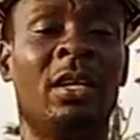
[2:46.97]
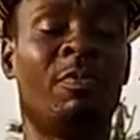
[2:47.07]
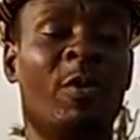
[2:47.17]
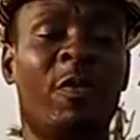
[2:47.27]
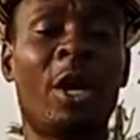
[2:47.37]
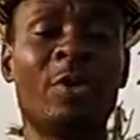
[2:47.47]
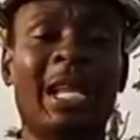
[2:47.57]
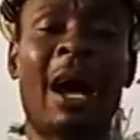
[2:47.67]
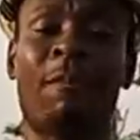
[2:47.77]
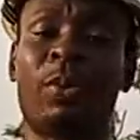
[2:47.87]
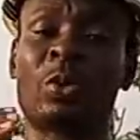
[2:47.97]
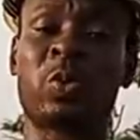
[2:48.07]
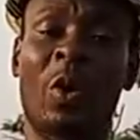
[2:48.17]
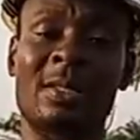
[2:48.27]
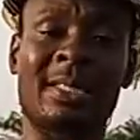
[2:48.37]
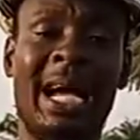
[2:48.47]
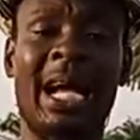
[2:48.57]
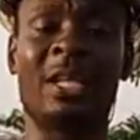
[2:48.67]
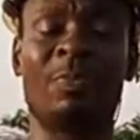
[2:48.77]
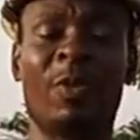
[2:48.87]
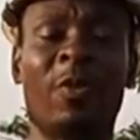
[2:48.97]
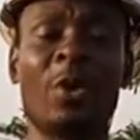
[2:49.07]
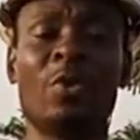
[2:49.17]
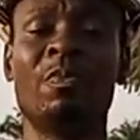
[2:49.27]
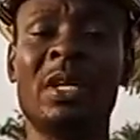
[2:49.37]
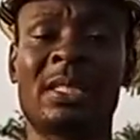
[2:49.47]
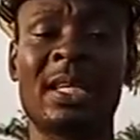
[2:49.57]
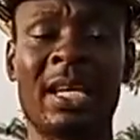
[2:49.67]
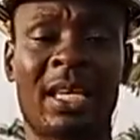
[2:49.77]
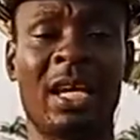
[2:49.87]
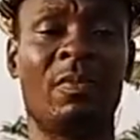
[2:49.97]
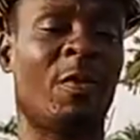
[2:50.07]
Before you now put water, before you mix again,